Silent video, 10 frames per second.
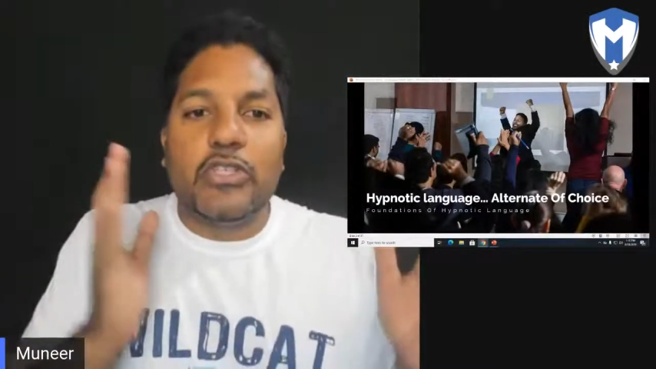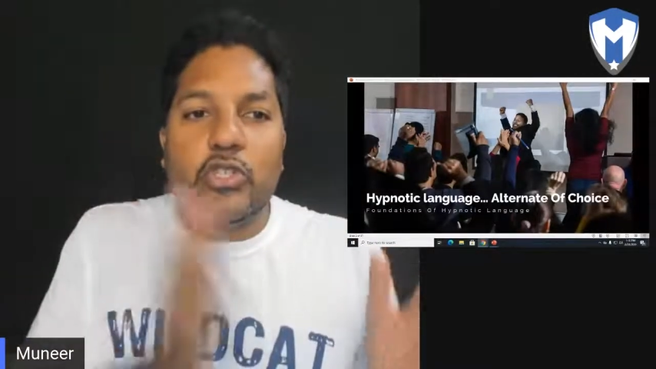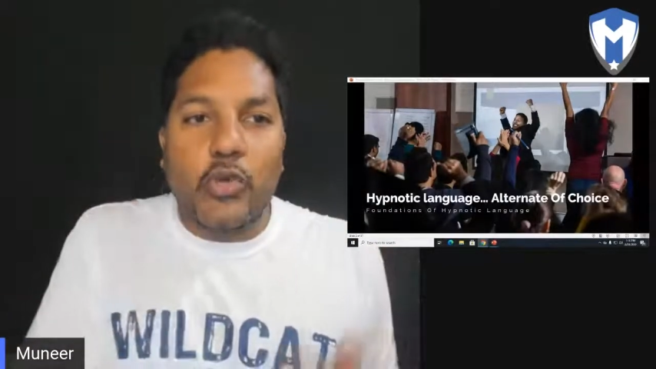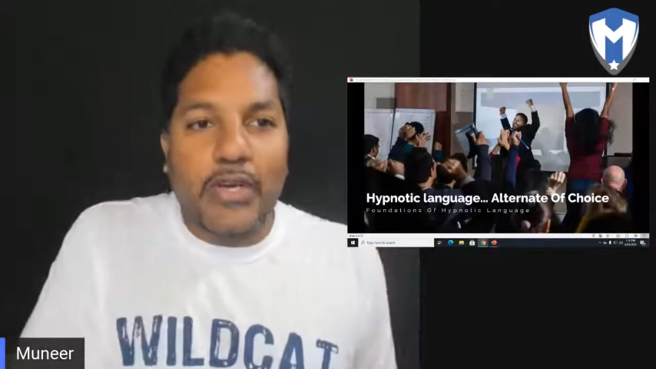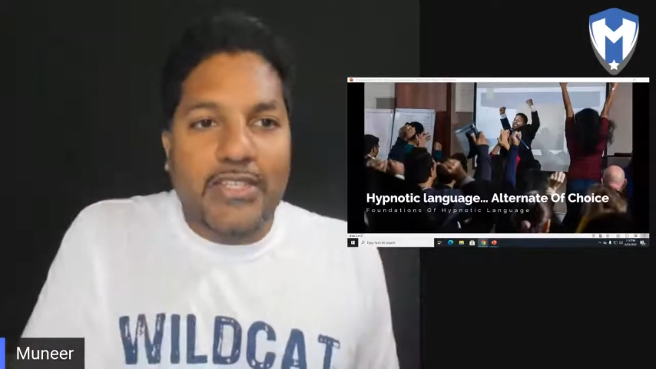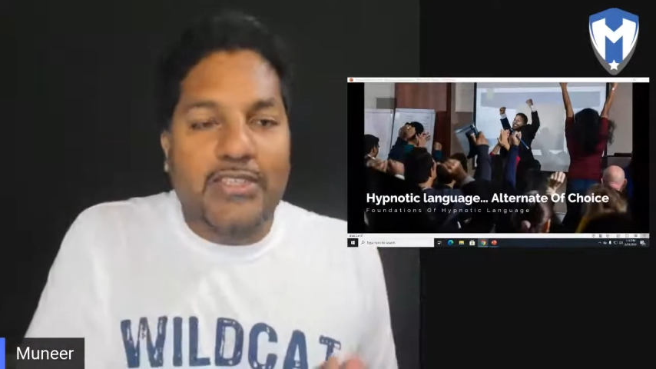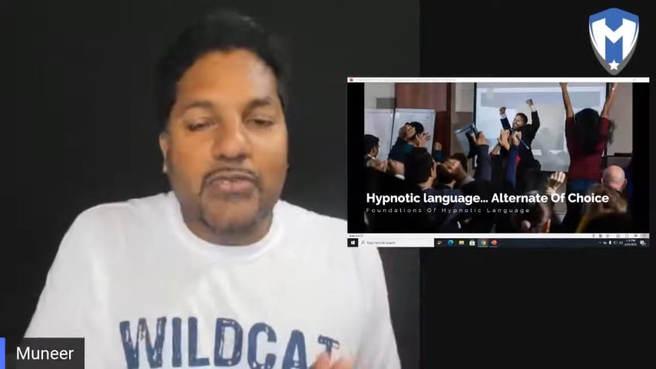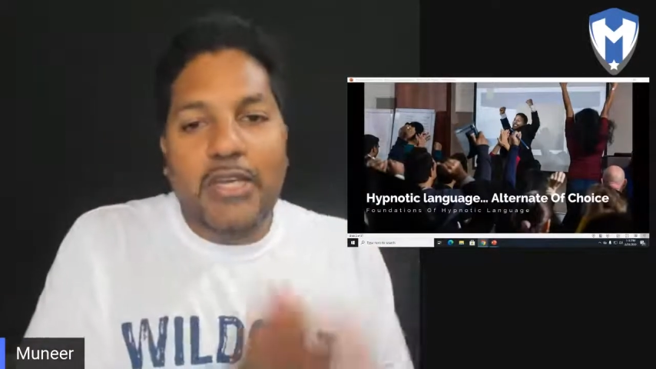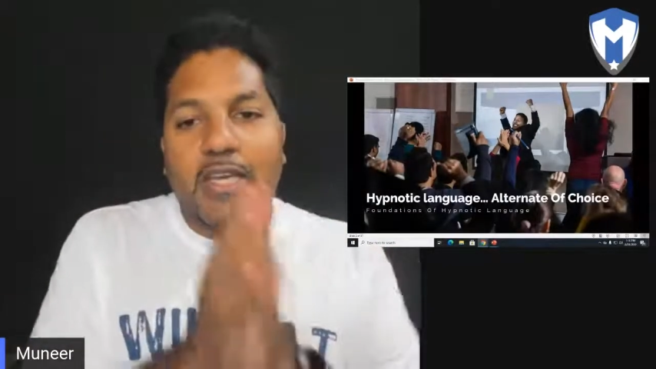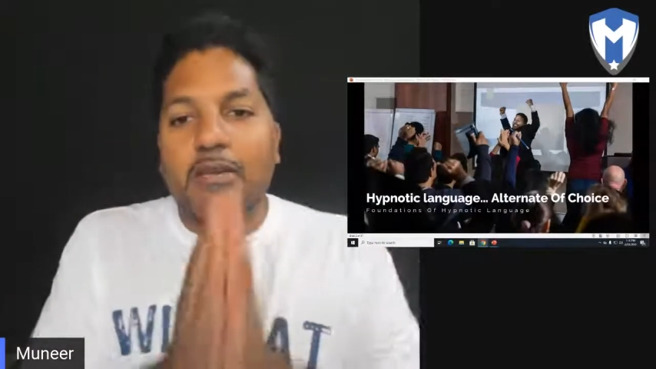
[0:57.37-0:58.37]
choice
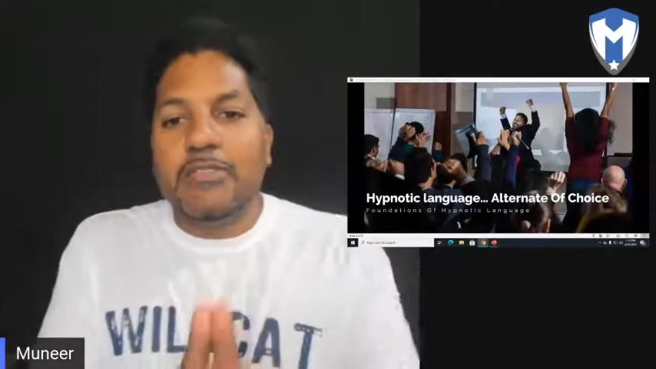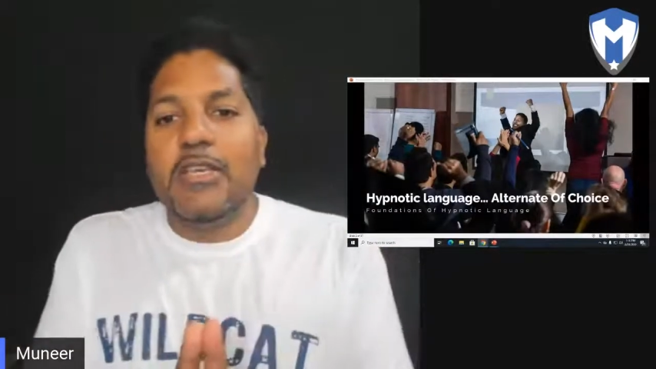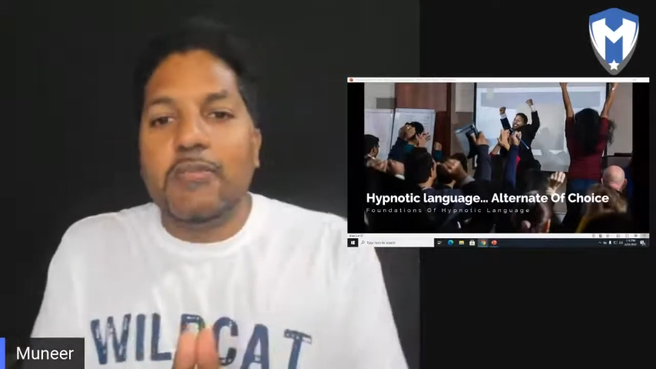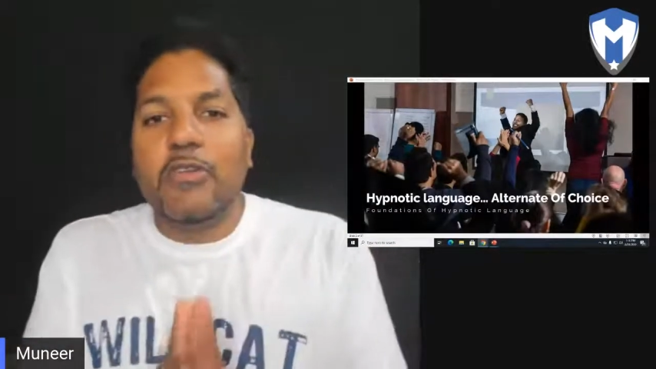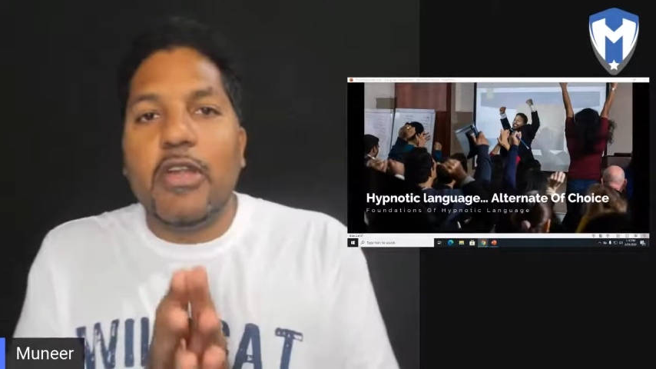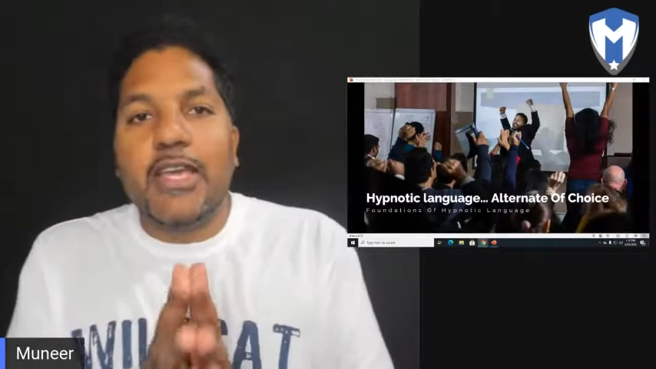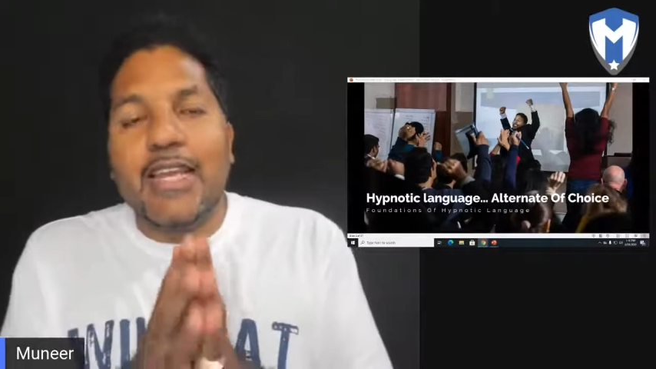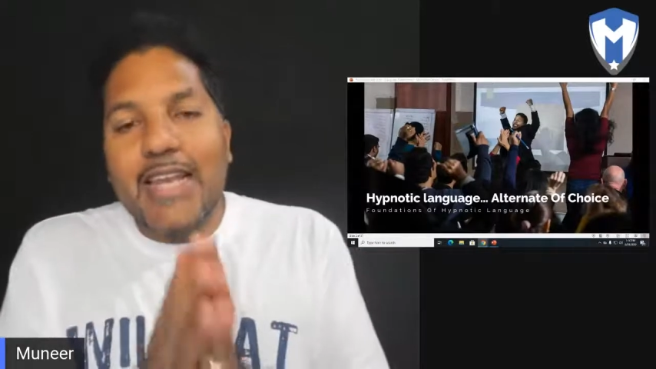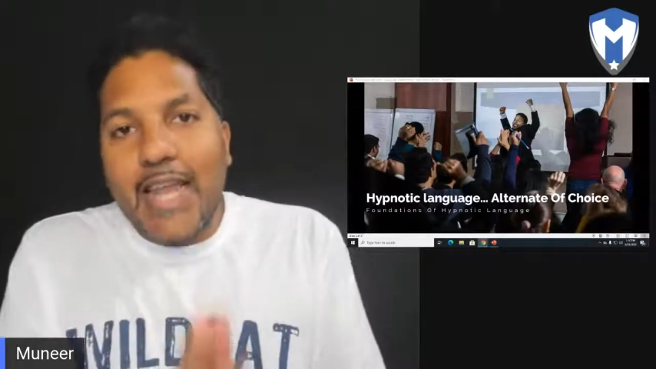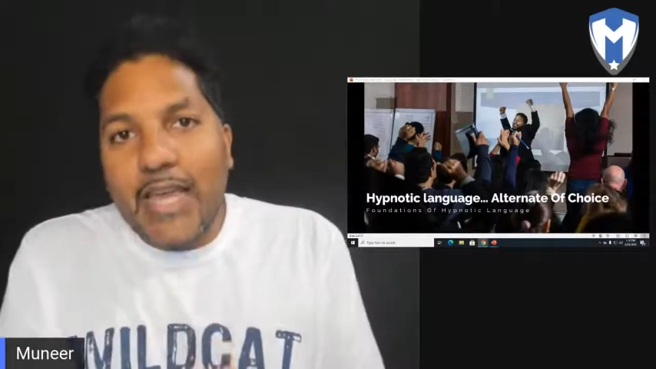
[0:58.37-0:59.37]
when it comes to hypnotic
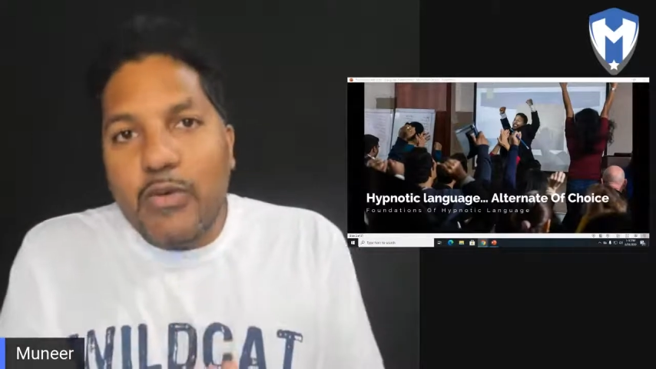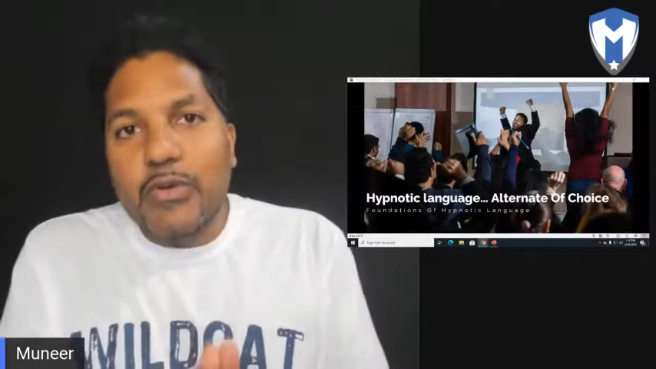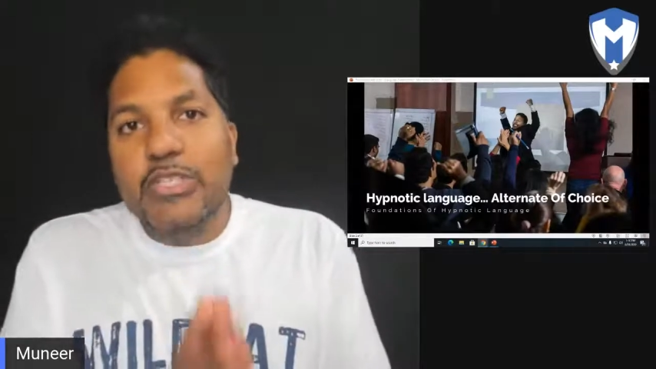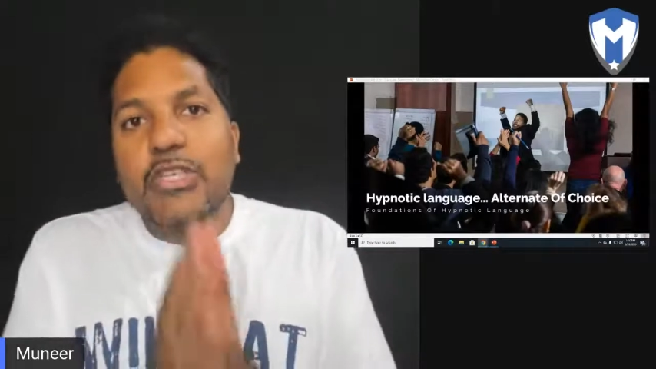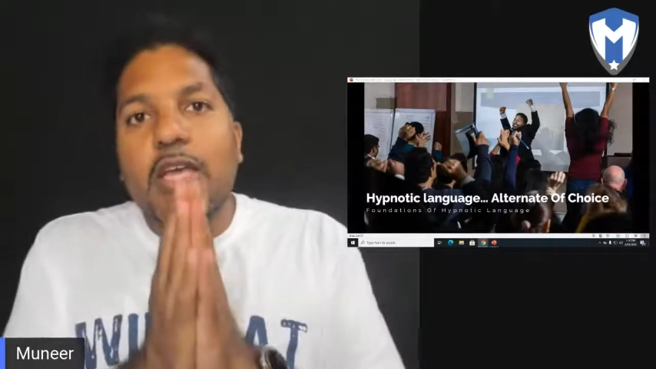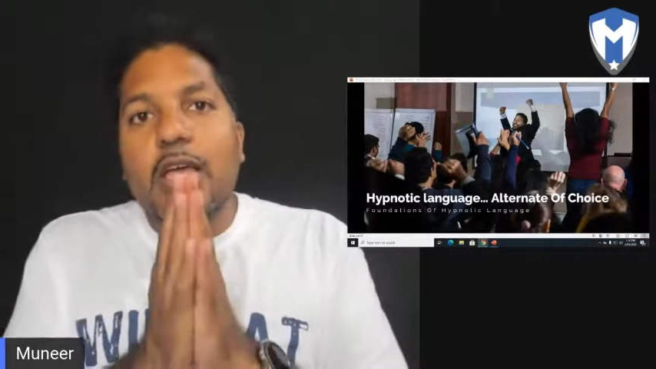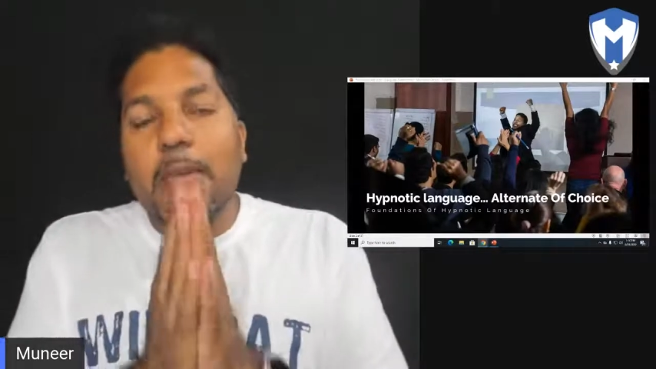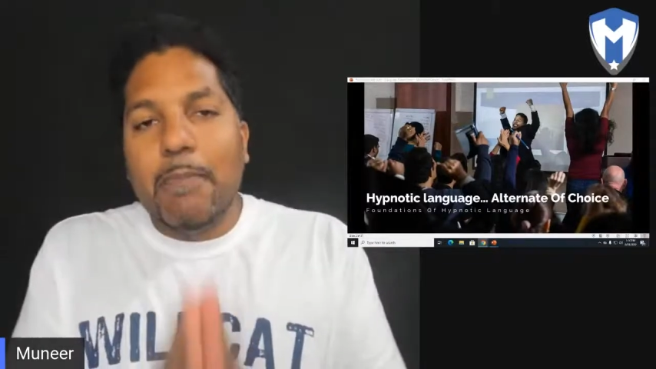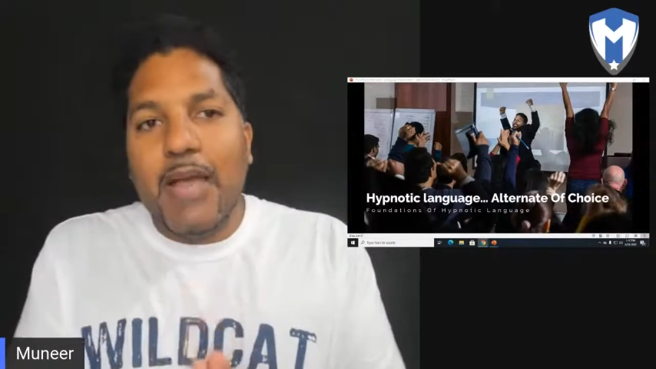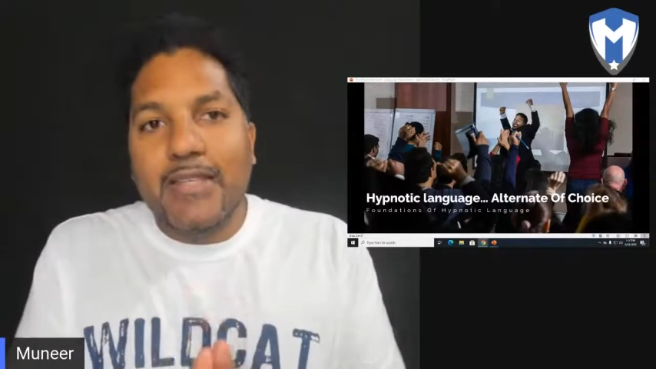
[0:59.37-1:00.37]
language
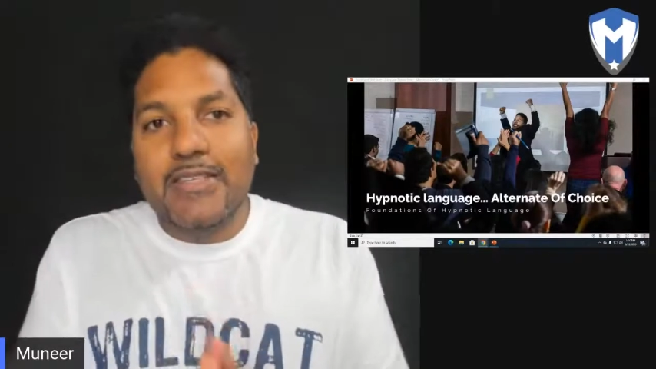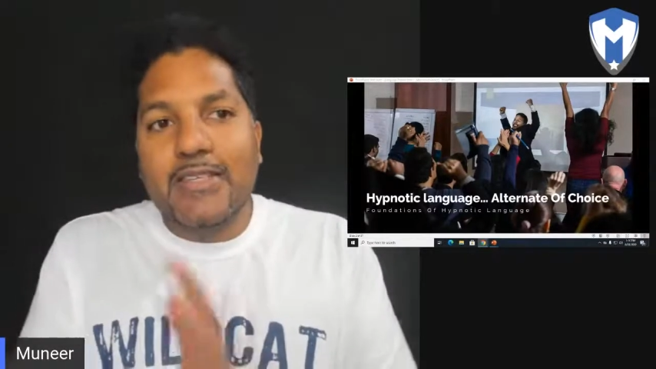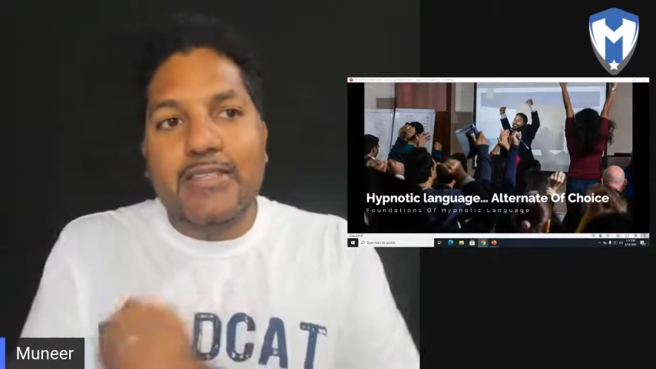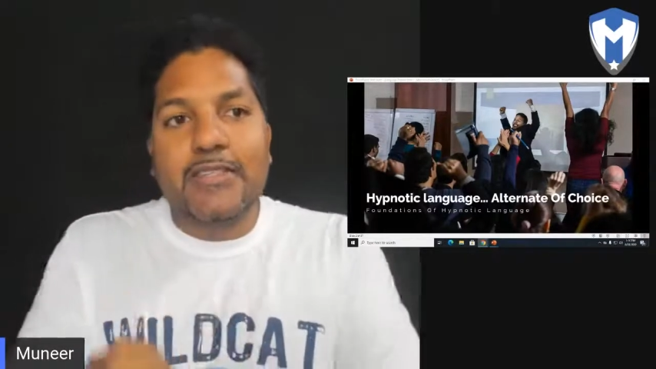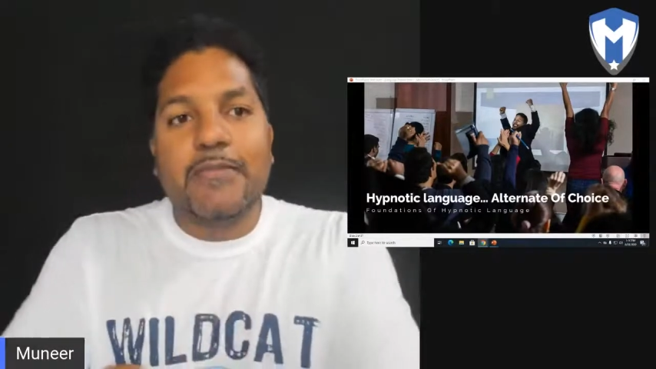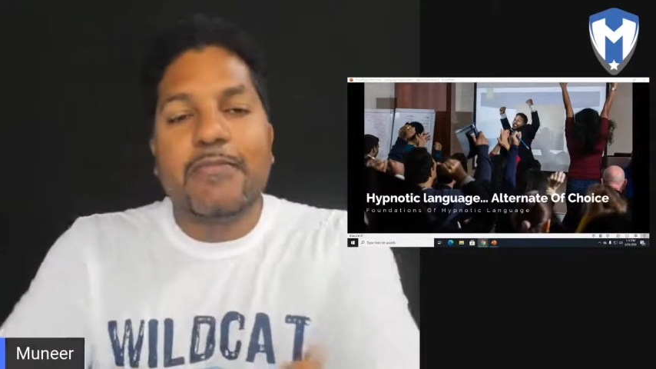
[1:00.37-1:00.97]
patterns.